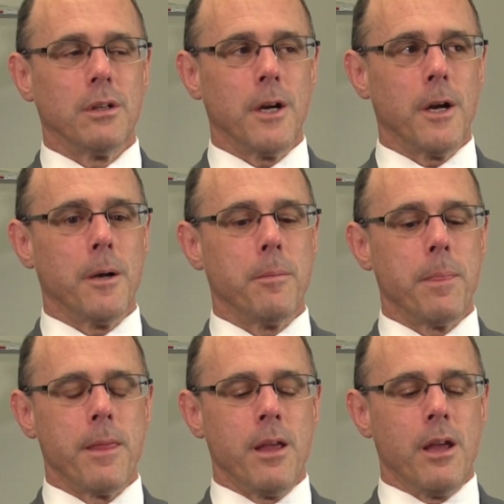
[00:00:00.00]

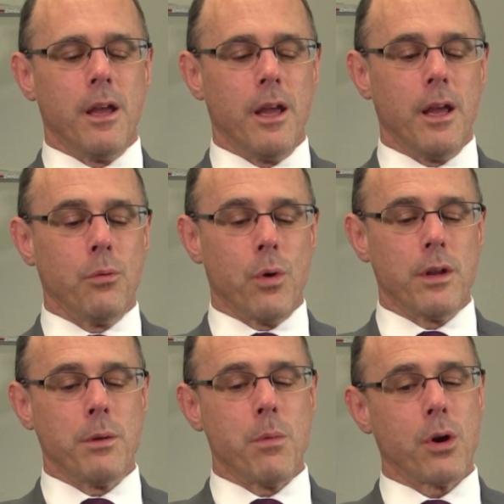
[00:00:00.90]
Um, and
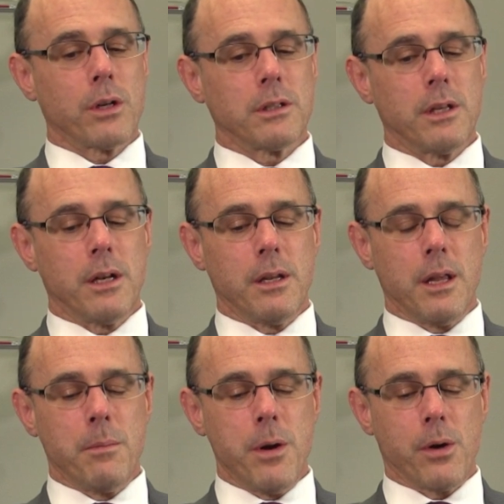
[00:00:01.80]
one of the markets that,
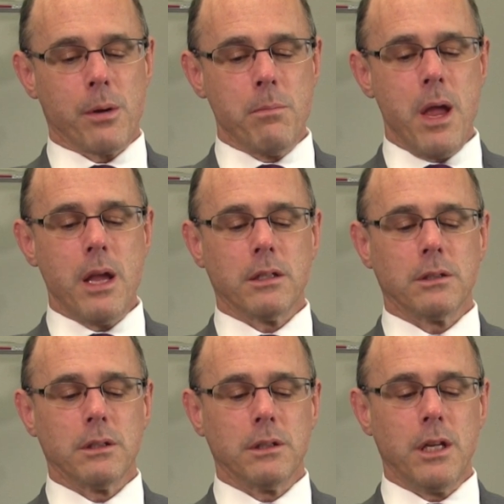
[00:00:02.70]
that America
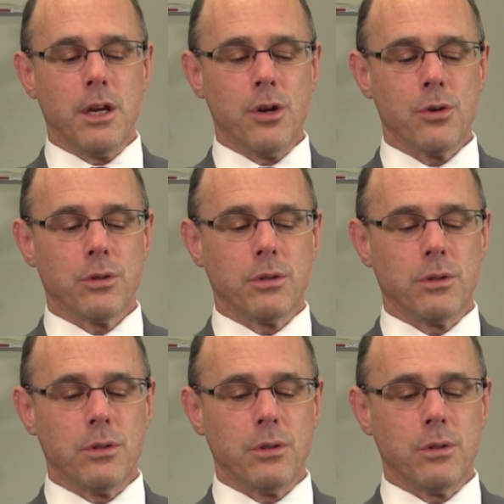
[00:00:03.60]
Makes is here